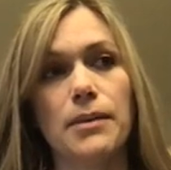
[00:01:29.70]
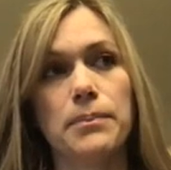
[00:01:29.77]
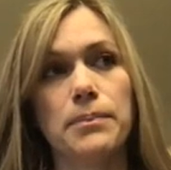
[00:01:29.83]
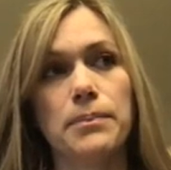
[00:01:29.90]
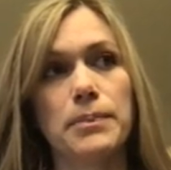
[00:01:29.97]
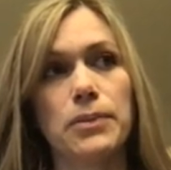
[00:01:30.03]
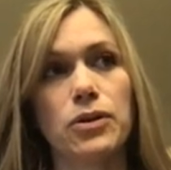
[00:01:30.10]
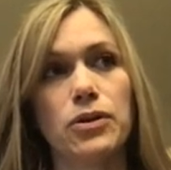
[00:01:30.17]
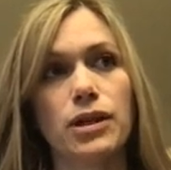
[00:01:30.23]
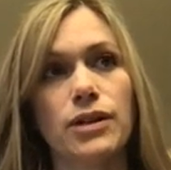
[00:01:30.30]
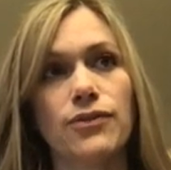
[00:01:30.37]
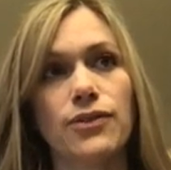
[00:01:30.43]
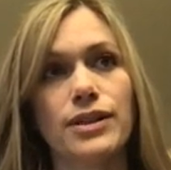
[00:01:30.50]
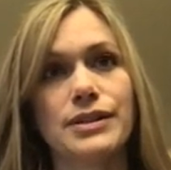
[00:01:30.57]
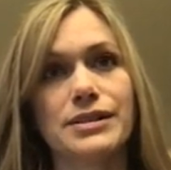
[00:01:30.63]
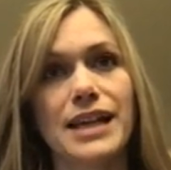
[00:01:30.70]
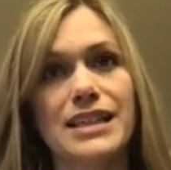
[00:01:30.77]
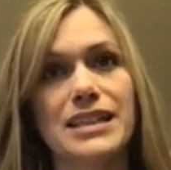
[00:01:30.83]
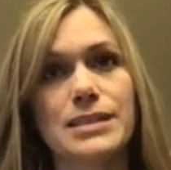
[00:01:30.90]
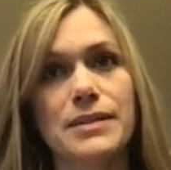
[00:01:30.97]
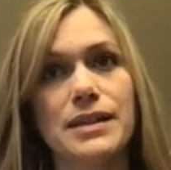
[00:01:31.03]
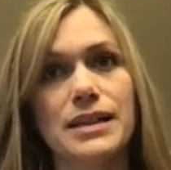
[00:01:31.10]
People looking for
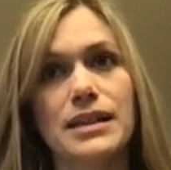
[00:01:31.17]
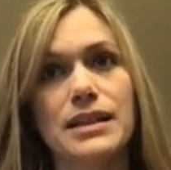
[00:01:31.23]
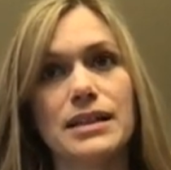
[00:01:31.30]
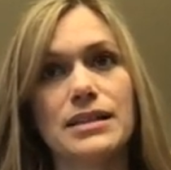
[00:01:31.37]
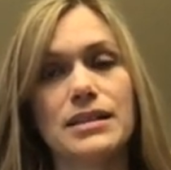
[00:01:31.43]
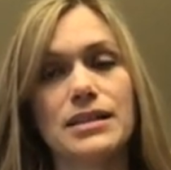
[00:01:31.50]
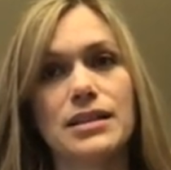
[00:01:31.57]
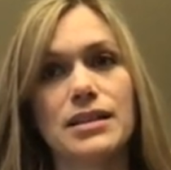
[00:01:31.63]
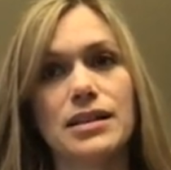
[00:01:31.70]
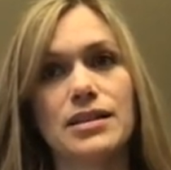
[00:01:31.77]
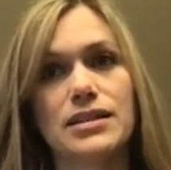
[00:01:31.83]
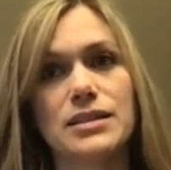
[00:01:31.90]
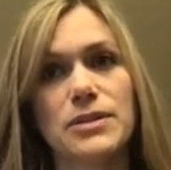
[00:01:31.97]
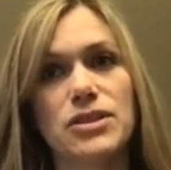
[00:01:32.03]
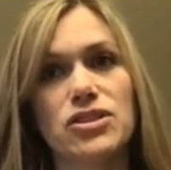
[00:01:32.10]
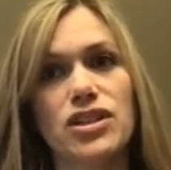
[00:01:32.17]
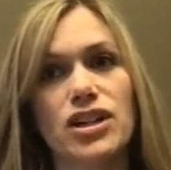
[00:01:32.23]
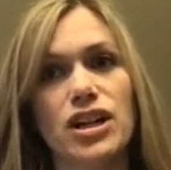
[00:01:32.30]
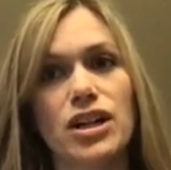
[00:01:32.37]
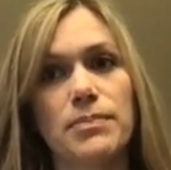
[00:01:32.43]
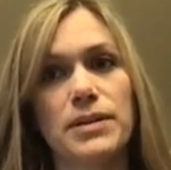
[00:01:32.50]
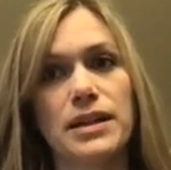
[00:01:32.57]
assessment, speech
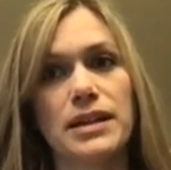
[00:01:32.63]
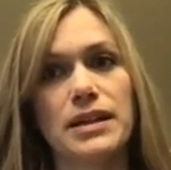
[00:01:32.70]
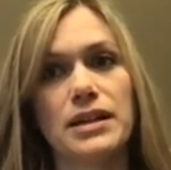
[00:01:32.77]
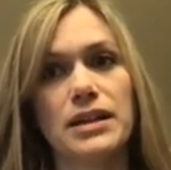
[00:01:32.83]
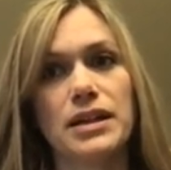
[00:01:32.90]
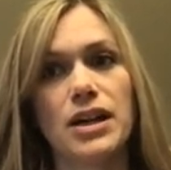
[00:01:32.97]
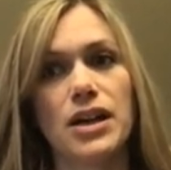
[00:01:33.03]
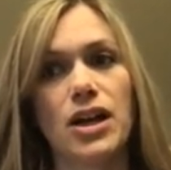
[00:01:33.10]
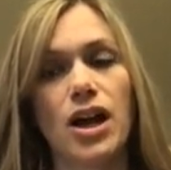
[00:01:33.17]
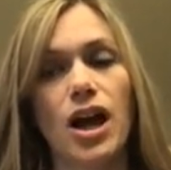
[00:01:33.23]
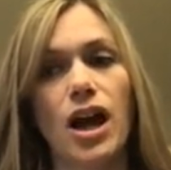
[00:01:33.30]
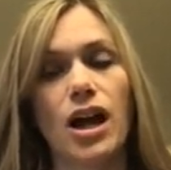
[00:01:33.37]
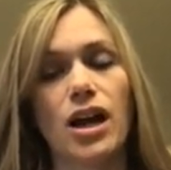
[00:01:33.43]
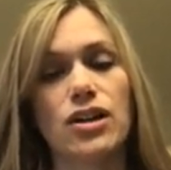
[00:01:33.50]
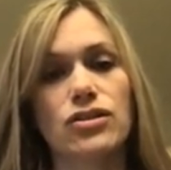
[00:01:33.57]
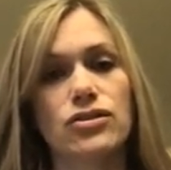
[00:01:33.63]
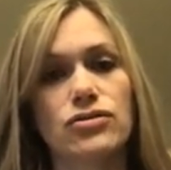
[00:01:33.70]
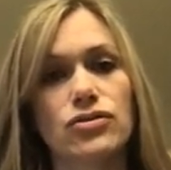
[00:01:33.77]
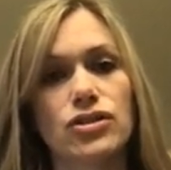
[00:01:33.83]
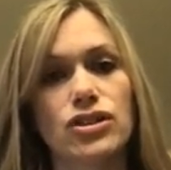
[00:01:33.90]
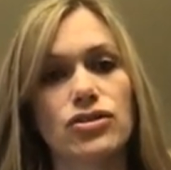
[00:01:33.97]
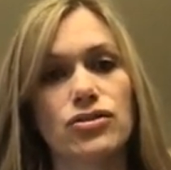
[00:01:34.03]
therapy,
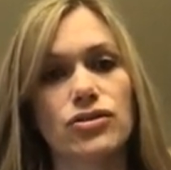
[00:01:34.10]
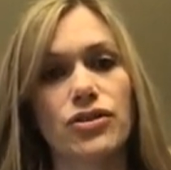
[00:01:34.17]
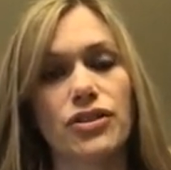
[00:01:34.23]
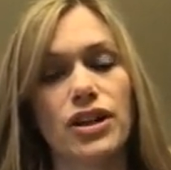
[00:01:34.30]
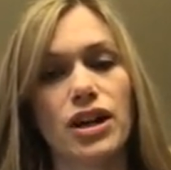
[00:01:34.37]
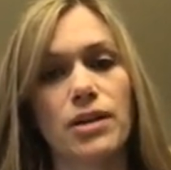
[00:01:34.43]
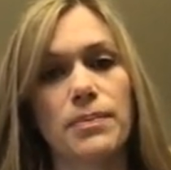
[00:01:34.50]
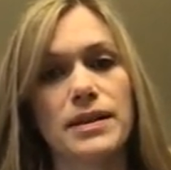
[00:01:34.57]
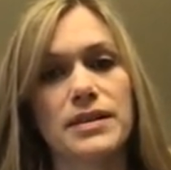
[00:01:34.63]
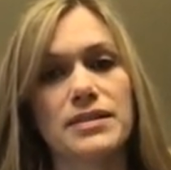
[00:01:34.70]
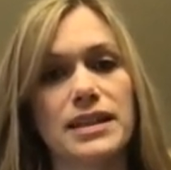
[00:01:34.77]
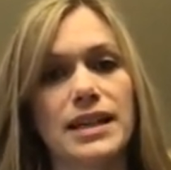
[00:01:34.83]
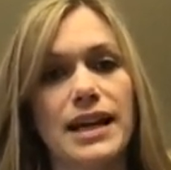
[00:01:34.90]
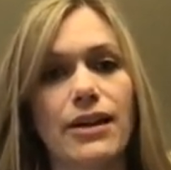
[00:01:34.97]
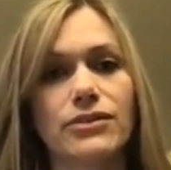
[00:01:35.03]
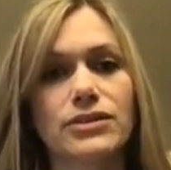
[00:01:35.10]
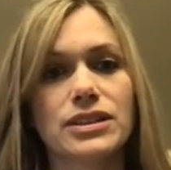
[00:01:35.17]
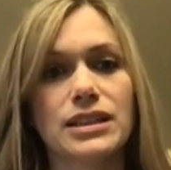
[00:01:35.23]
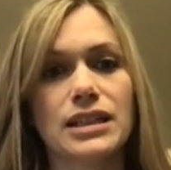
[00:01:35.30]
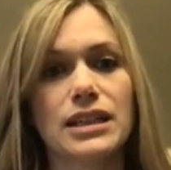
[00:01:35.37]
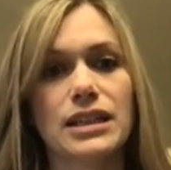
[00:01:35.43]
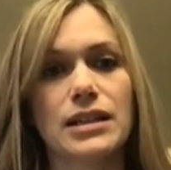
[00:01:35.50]
traditional therapies and
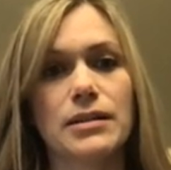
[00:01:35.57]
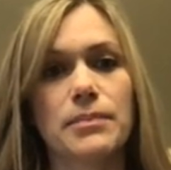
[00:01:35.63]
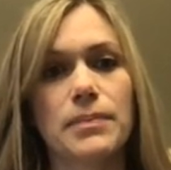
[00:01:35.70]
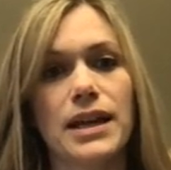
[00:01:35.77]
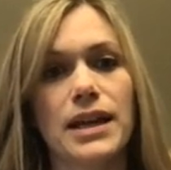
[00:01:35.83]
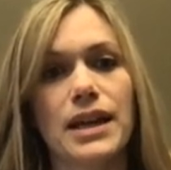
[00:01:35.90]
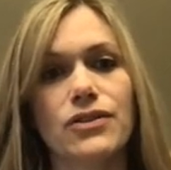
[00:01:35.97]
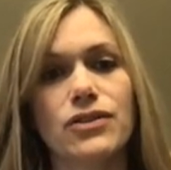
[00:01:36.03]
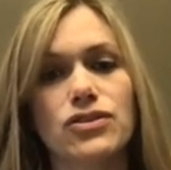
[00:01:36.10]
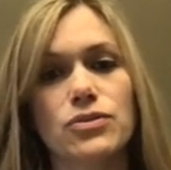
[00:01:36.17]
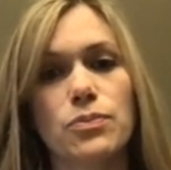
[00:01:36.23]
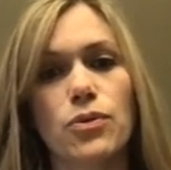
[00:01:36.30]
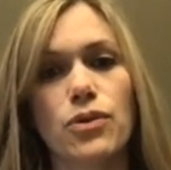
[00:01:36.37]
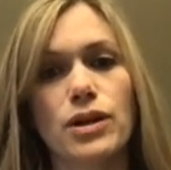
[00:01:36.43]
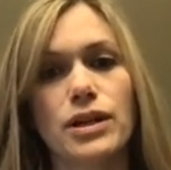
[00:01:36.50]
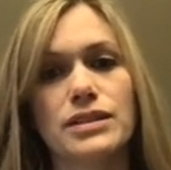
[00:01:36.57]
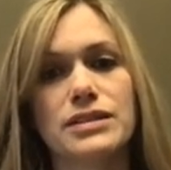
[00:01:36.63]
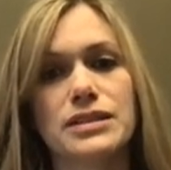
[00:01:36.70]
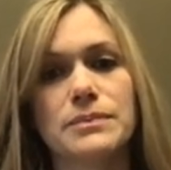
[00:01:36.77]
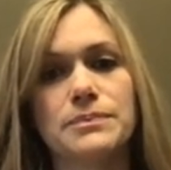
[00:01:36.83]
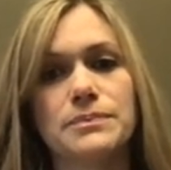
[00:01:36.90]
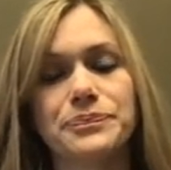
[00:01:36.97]
counseling, behavior
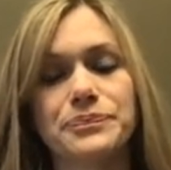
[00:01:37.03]
supports.